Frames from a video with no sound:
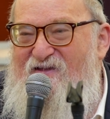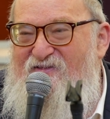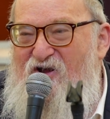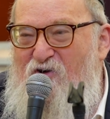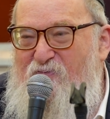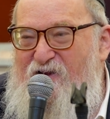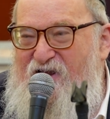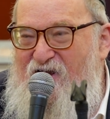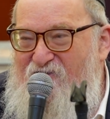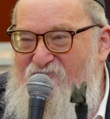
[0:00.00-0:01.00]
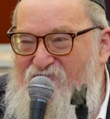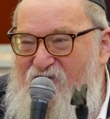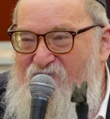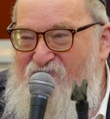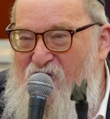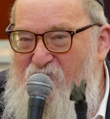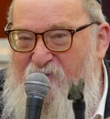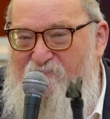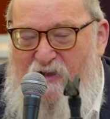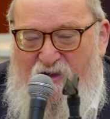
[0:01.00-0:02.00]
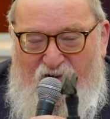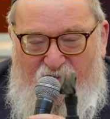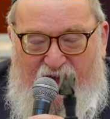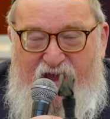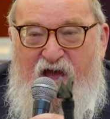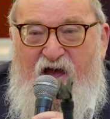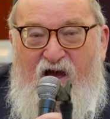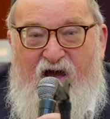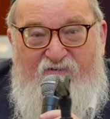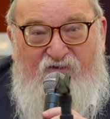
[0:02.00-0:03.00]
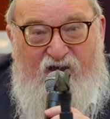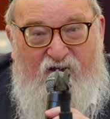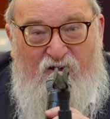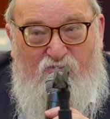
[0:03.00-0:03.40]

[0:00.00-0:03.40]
the opening of hope. Okay, have a